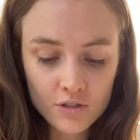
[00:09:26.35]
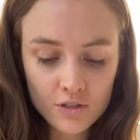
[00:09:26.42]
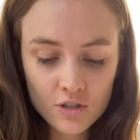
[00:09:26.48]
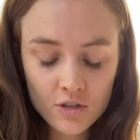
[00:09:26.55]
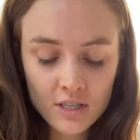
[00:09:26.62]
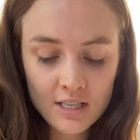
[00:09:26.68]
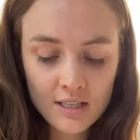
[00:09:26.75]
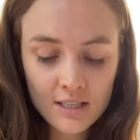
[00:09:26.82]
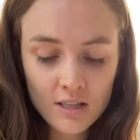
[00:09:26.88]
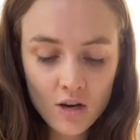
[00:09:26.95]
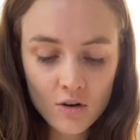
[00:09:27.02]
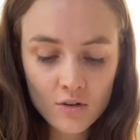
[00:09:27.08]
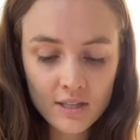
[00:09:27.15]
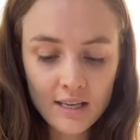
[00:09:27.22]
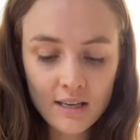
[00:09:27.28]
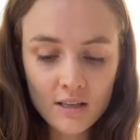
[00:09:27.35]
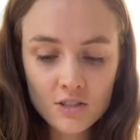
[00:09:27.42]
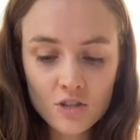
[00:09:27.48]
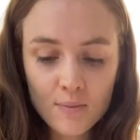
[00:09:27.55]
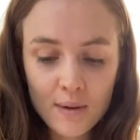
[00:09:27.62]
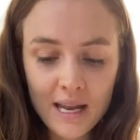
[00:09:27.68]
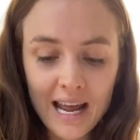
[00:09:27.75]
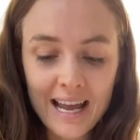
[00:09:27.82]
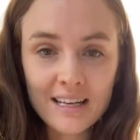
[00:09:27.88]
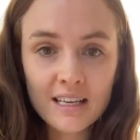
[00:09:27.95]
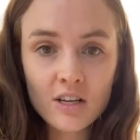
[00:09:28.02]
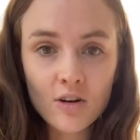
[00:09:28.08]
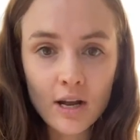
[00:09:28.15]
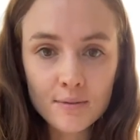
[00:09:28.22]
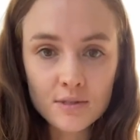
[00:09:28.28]
So nearly the whole thing. So about 80
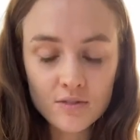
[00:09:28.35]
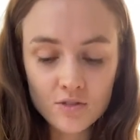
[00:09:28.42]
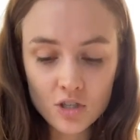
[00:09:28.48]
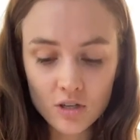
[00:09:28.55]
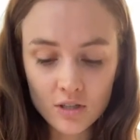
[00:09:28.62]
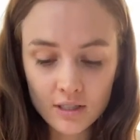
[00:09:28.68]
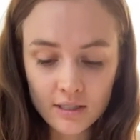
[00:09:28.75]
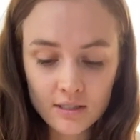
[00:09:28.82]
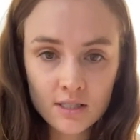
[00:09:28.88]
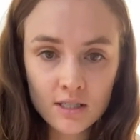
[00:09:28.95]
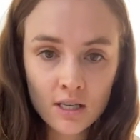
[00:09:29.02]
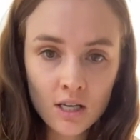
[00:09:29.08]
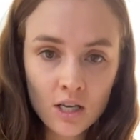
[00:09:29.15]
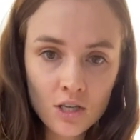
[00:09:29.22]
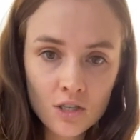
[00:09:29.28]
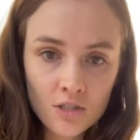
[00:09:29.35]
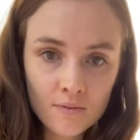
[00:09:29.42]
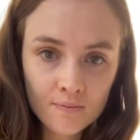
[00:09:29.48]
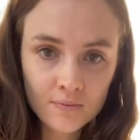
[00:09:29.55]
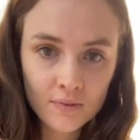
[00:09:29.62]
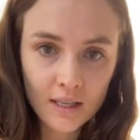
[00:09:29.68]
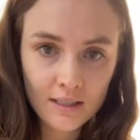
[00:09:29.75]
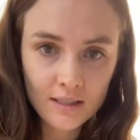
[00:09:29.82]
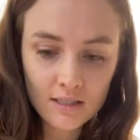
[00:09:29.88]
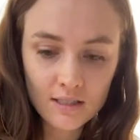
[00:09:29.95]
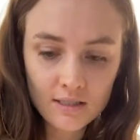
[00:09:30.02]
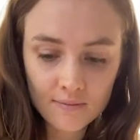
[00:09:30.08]
grams of chocolate like this.